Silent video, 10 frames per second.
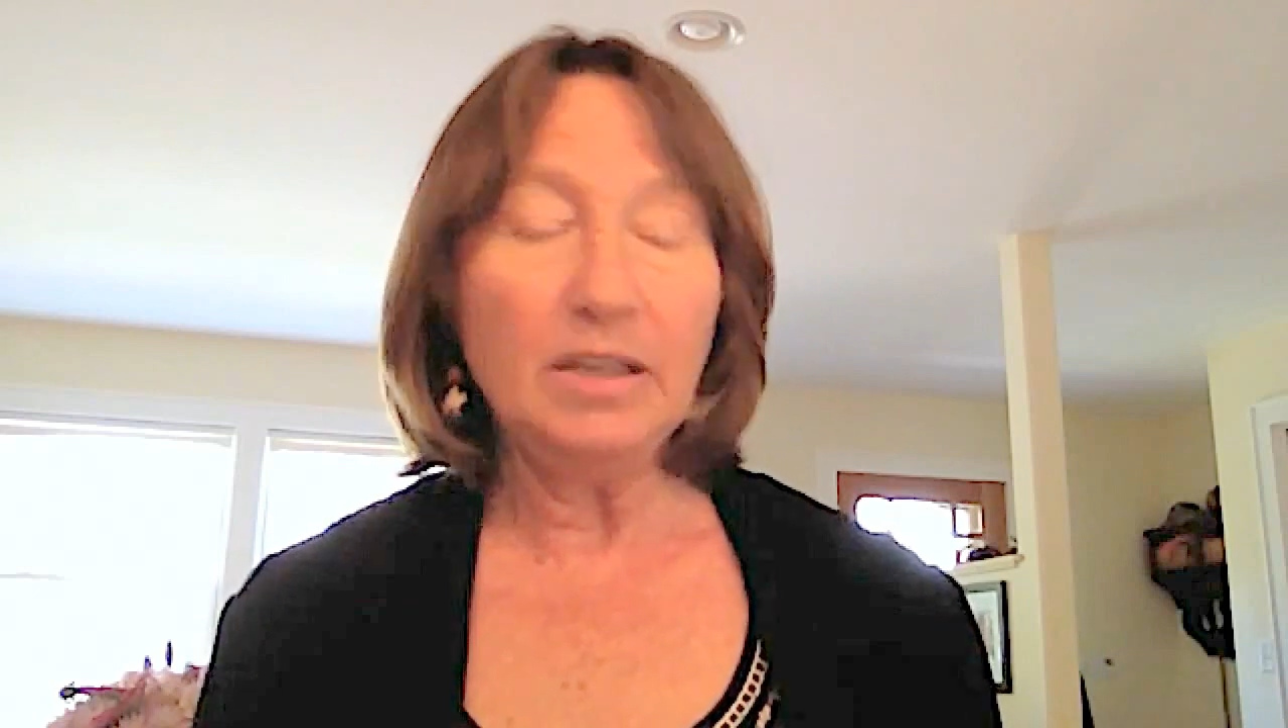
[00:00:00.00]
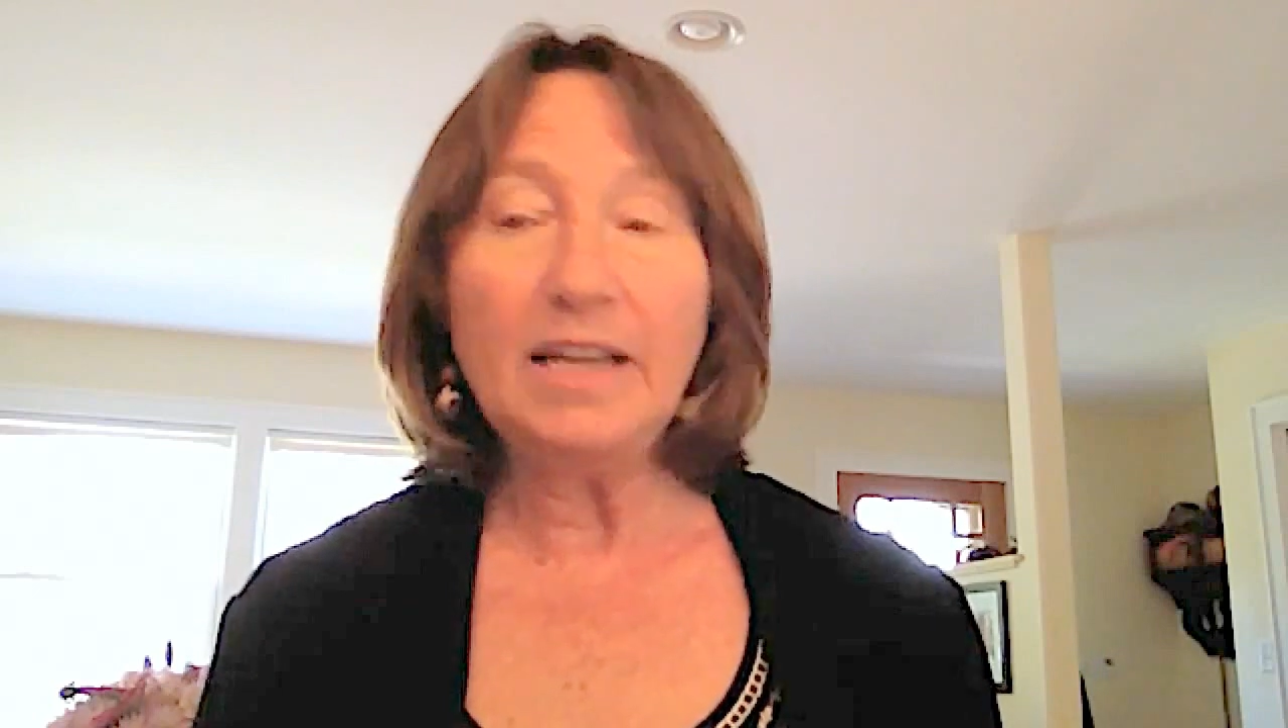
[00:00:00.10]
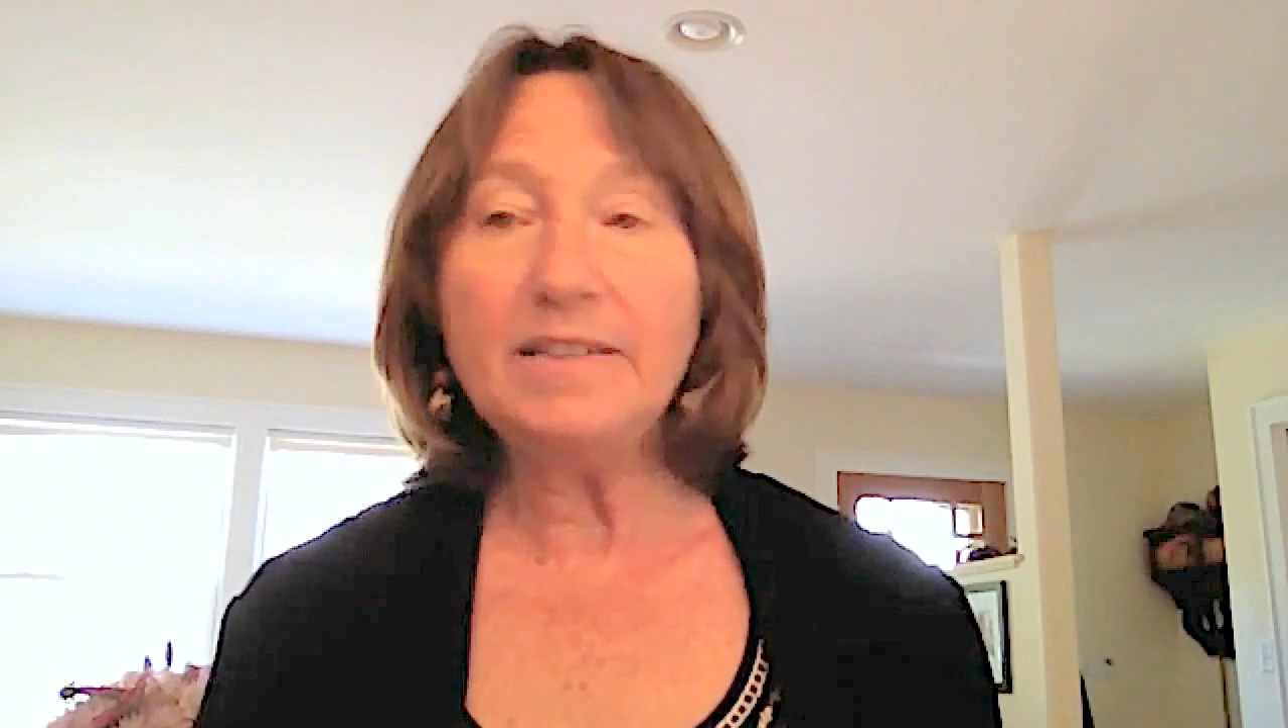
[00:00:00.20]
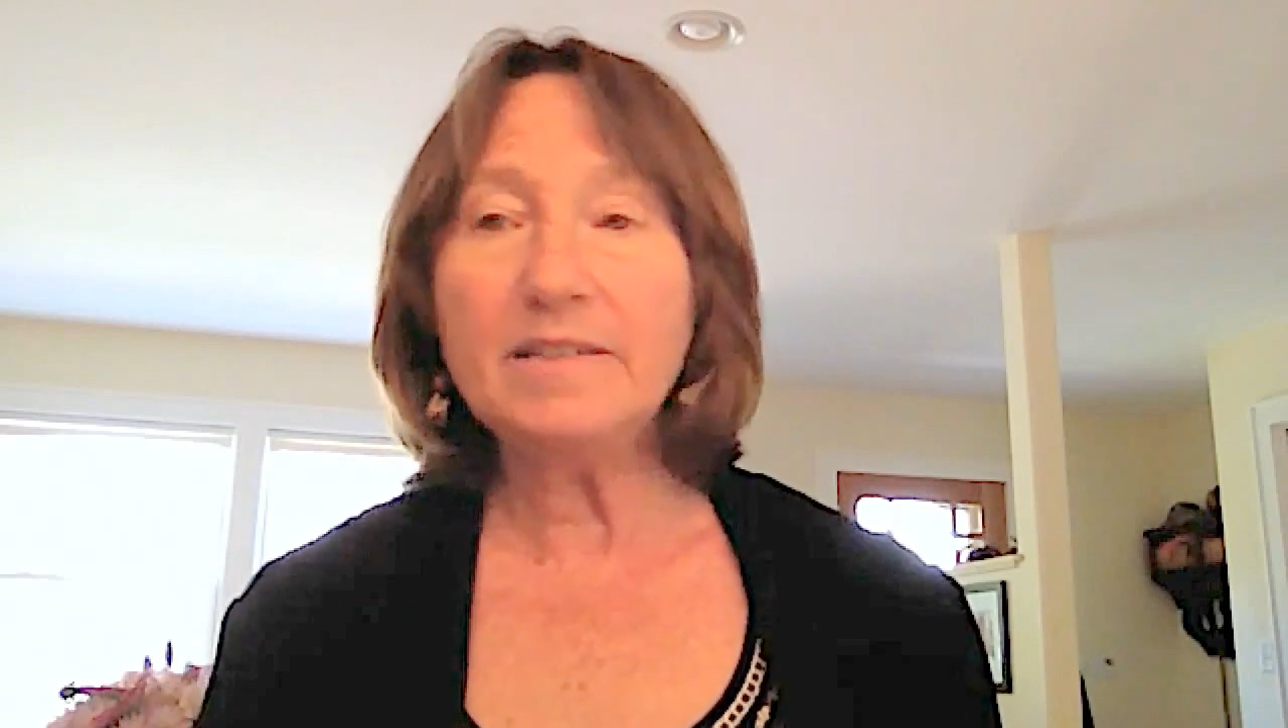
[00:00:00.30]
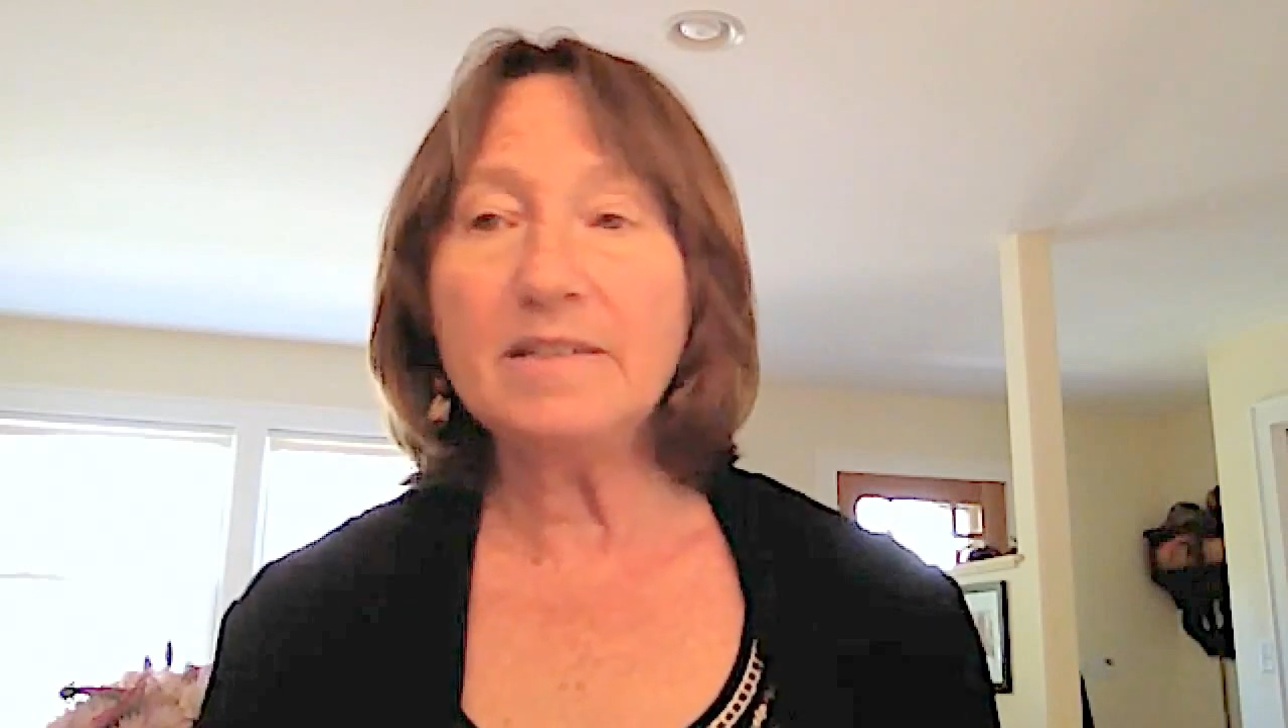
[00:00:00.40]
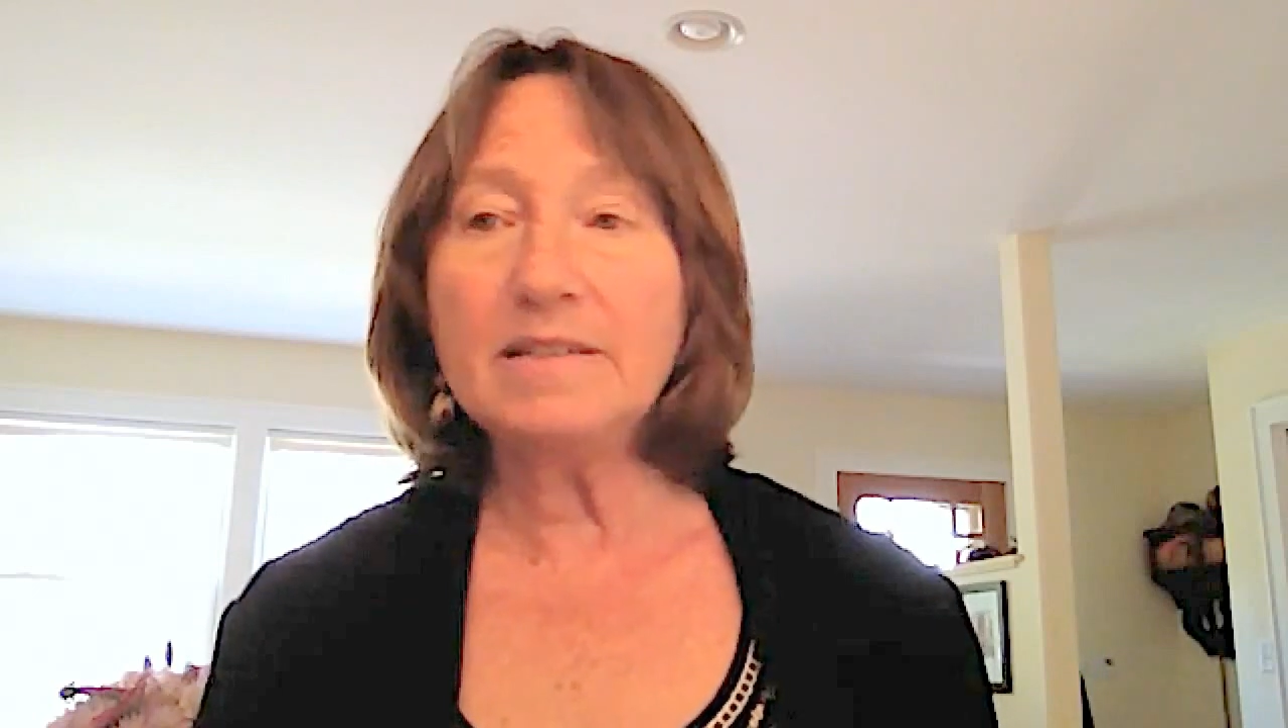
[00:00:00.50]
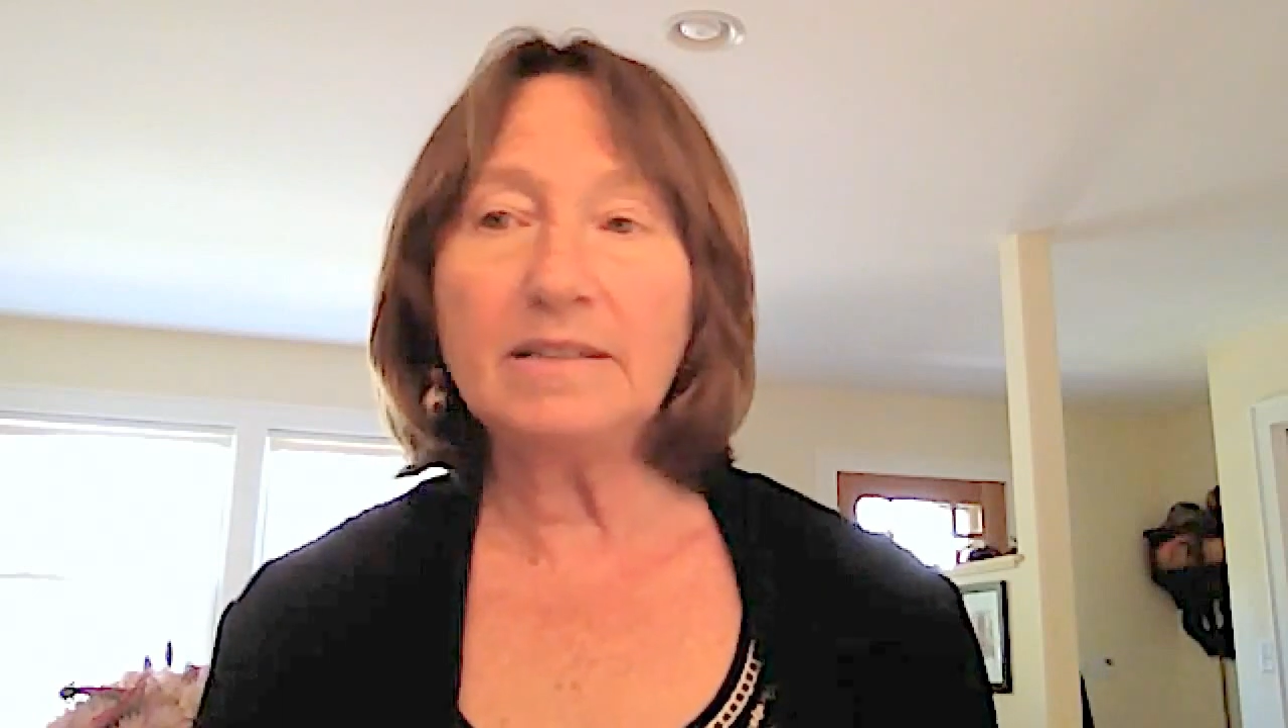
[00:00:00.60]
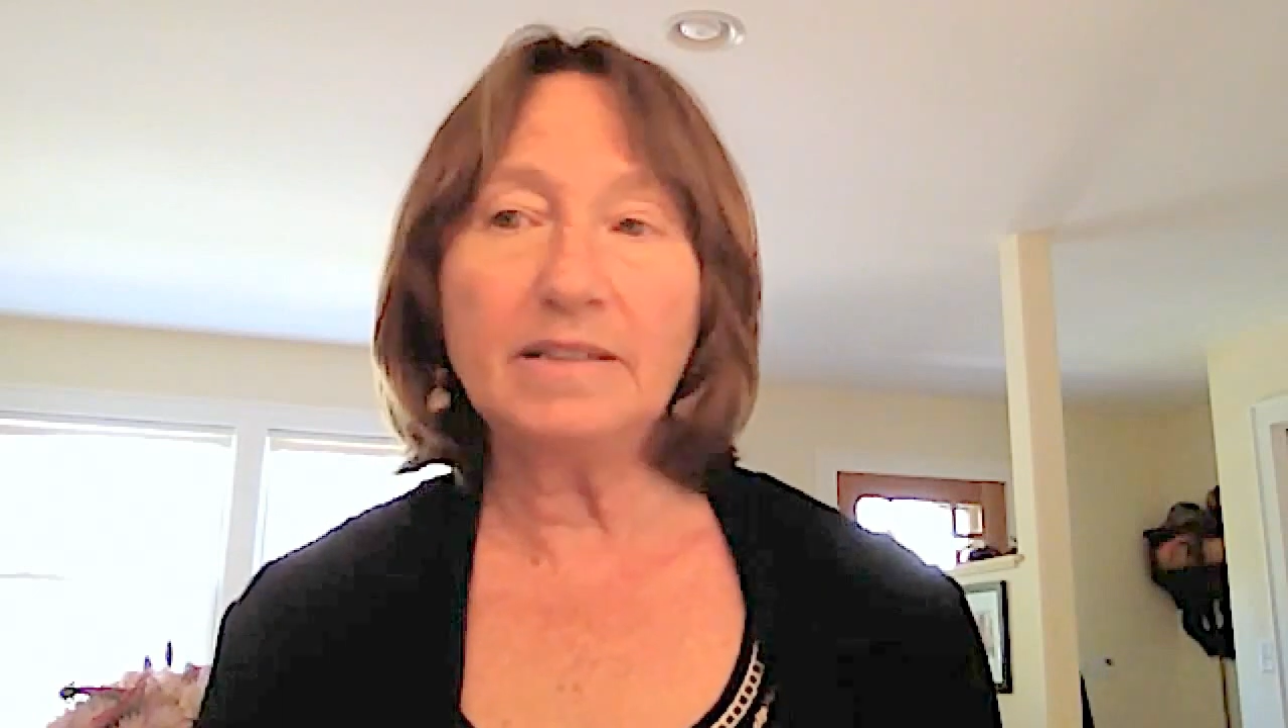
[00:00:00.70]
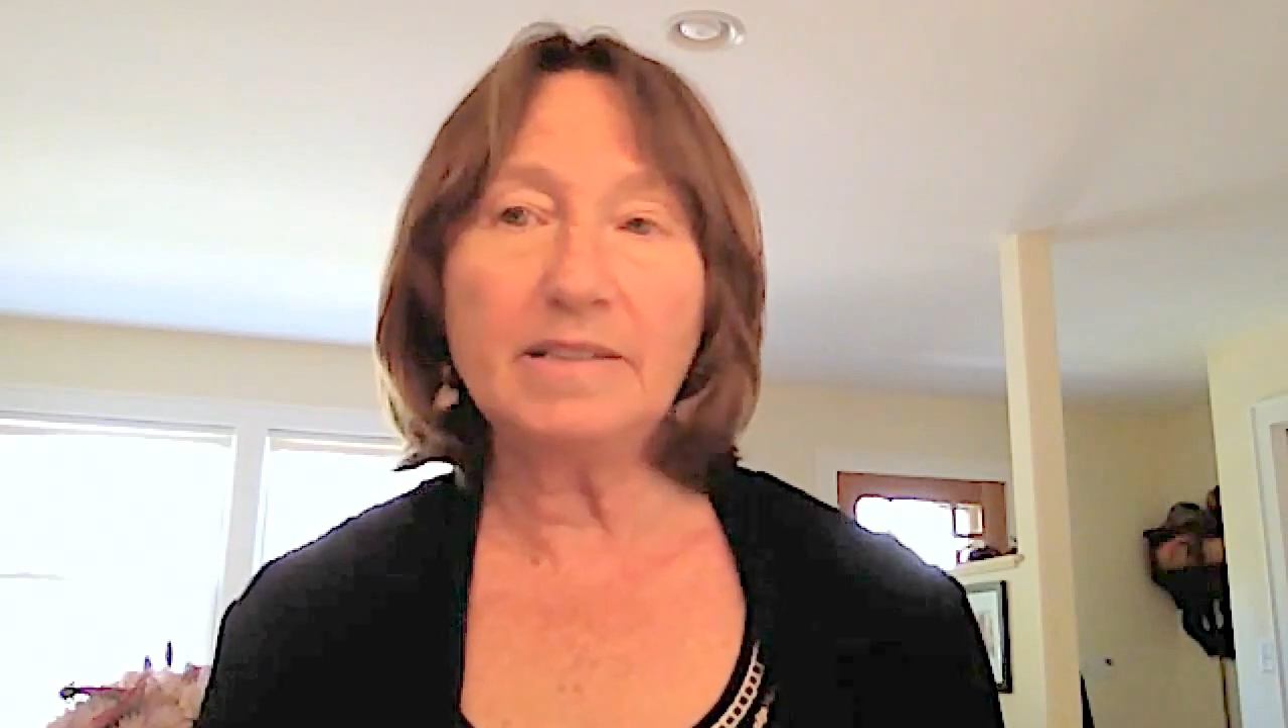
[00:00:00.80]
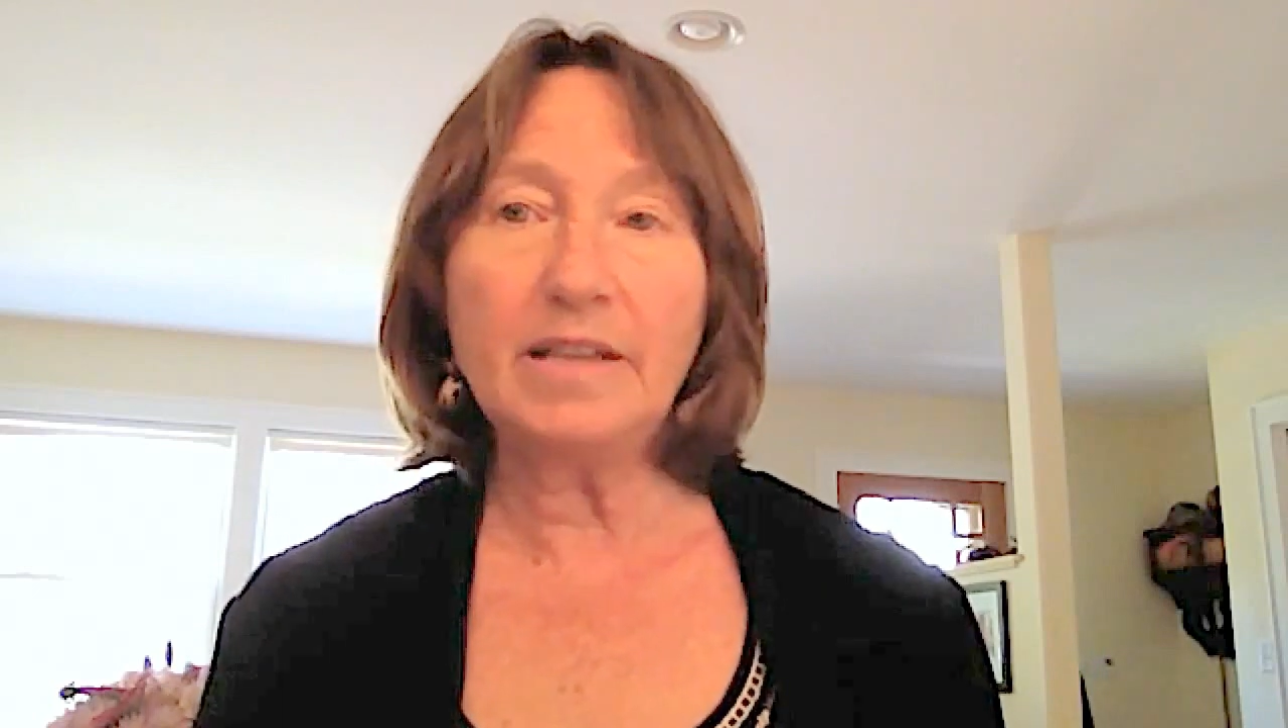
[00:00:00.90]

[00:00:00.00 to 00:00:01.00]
license unless